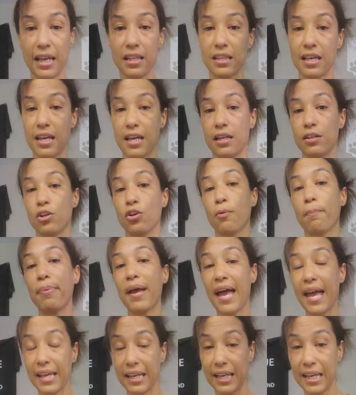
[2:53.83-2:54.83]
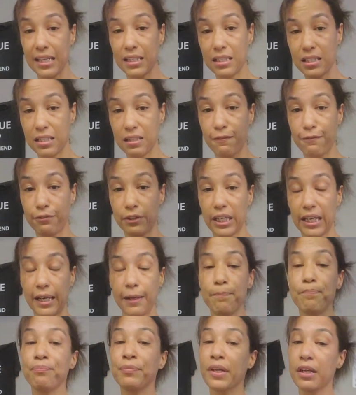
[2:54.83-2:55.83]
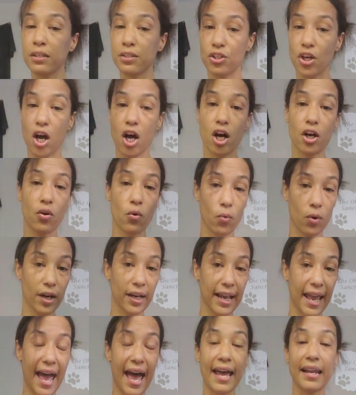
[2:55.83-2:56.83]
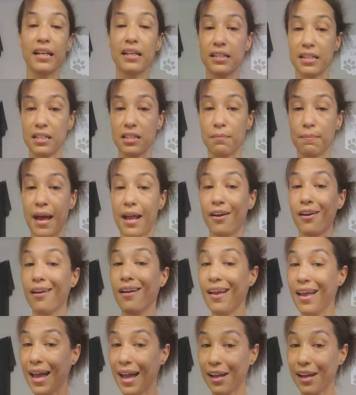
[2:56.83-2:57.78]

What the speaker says: And then your pet eats the flea, dog or cat, doesn't matter.